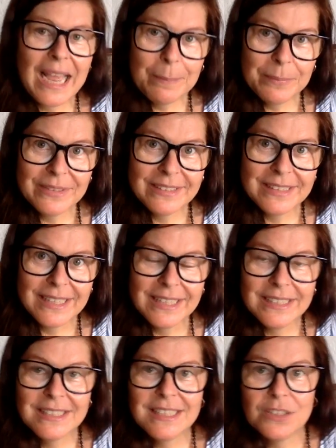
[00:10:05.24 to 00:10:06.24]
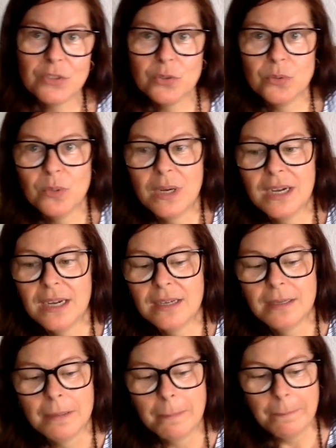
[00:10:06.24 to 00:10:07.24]
But what happens is that you
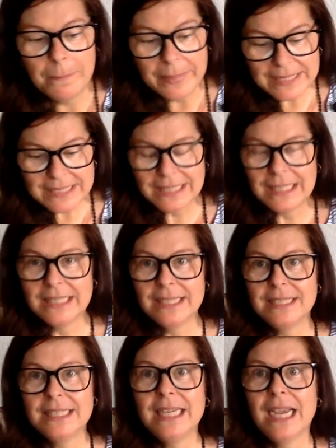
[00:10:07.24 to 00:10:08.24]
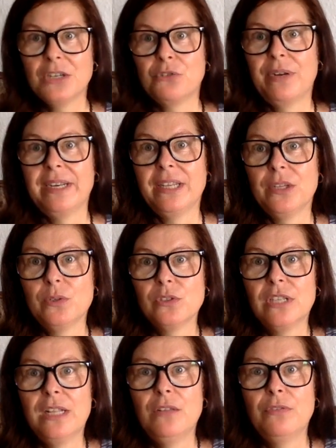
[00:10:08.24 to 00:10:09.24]
are basically
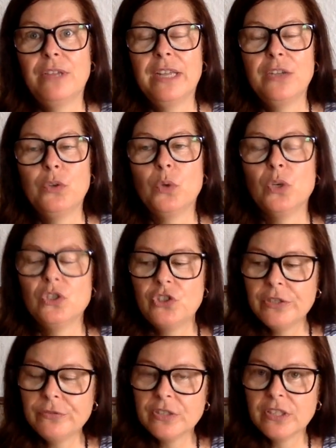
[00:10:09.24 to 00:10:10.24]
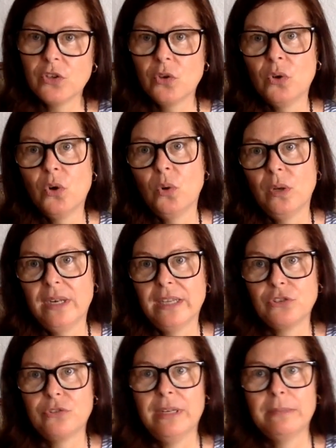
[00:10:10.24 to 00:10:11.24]
dehydrating yourself, and you are shifting your
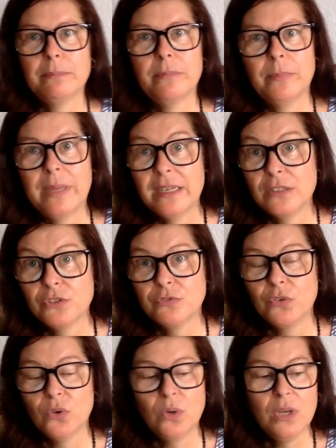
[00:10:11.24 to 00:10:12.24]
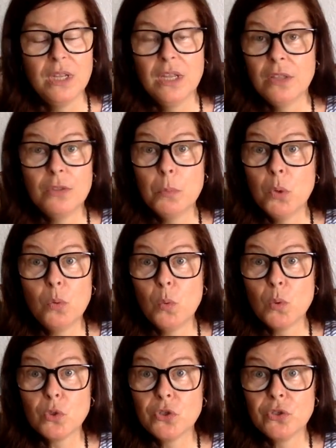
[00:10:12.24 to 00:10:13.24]
whole electrolyte balance. For the
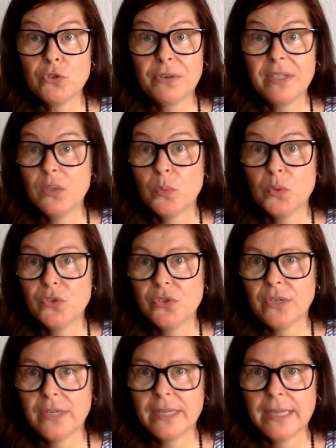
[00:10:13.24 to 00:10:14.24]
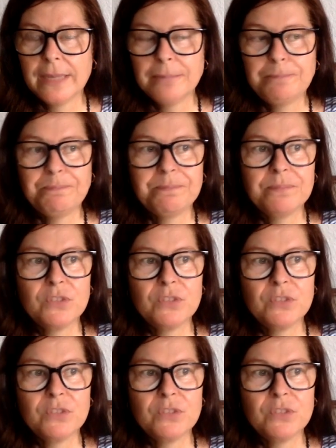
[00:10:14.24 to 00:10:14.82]
more water you drink, the worse you're going to get.